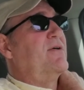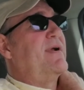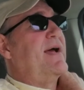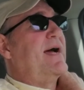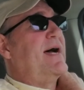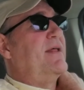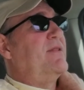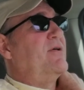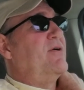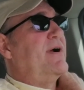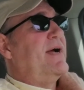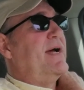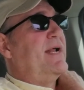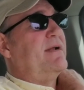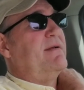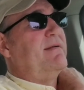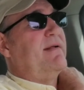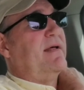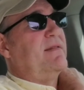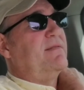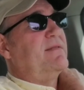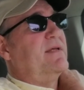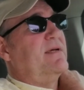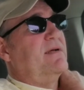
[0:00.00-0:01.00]
Now they're at,
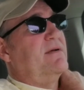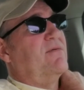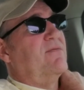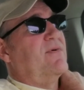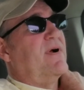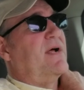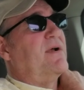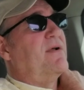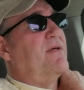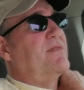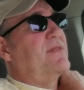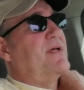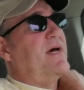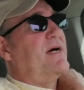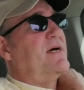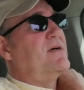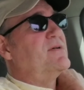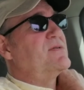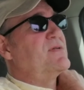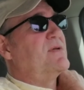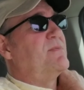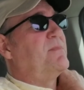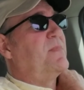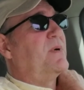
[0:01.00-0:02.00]
I think, around
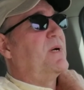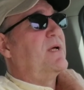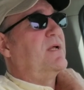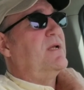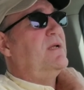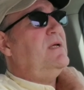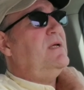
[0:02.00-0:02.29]
1,000, but